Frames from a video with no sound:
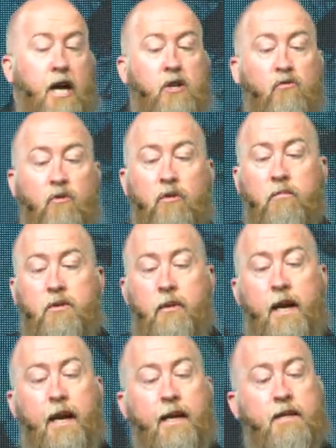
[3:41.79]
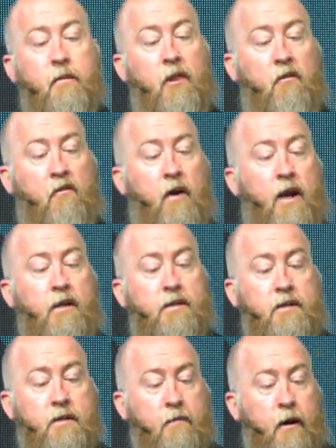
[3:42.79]
to change rooms. We need to get some other
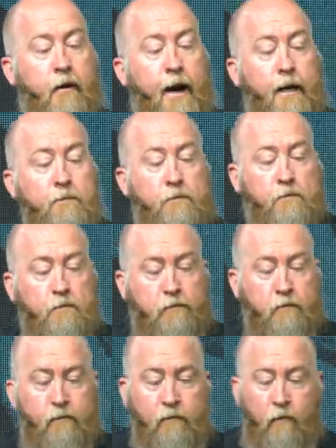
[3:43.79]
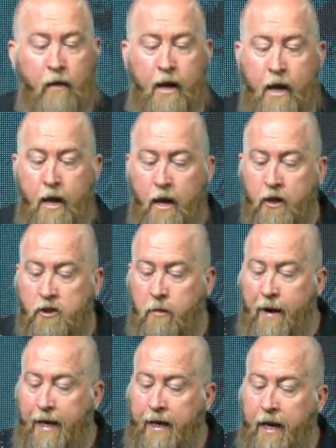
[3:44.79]
friends, all right?
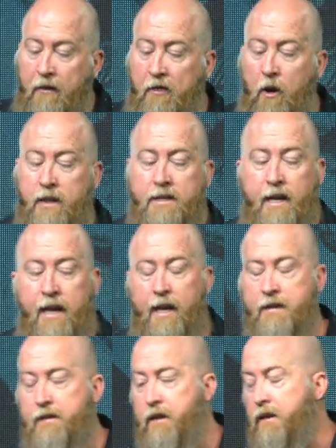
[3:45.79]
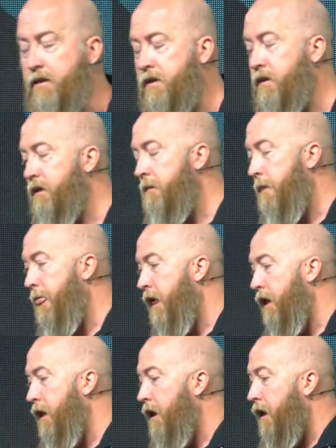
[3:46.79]
So, my key thought today is this
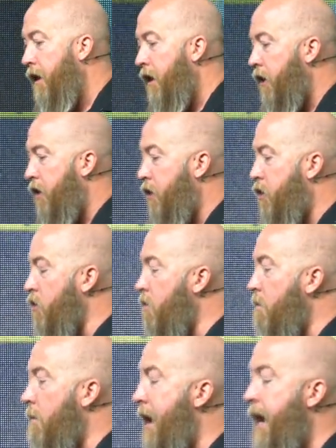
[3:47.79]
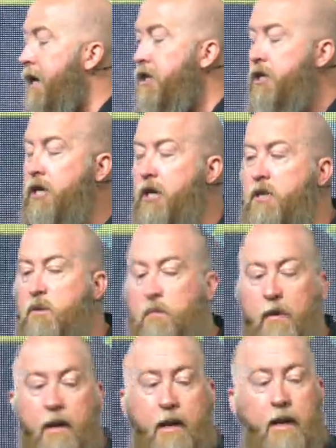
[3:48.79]
you might
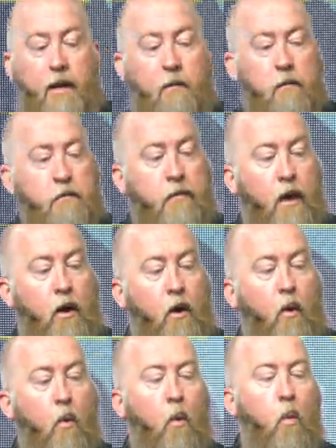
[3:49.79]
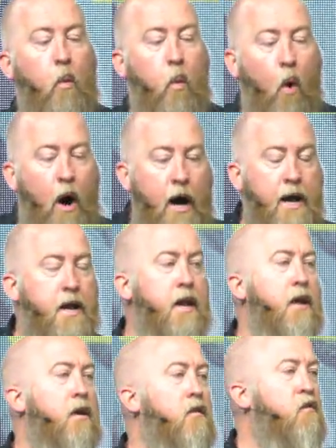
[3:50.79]
just be
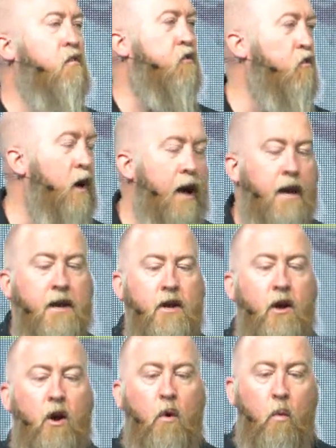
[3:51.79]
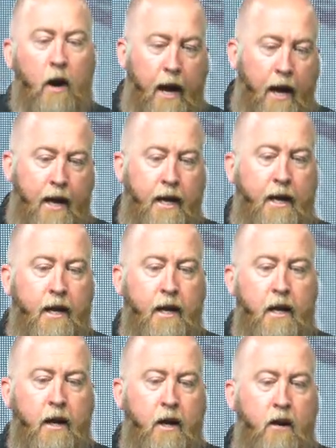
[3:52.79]
one friend
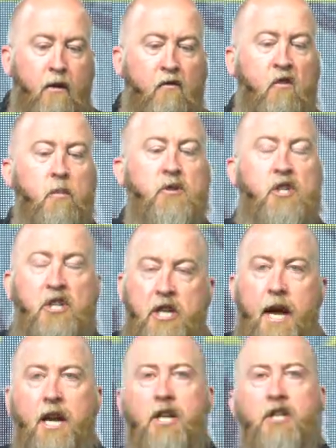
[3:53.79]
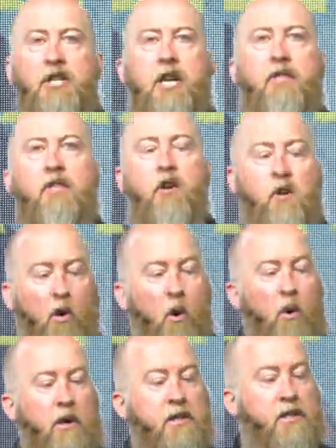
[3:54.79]
away from changing the
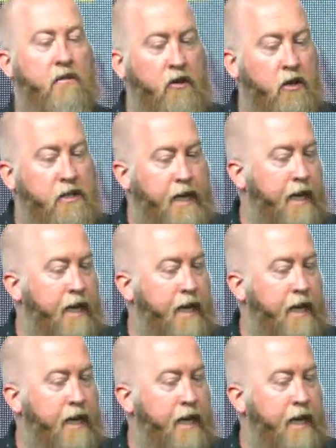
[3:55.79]
course of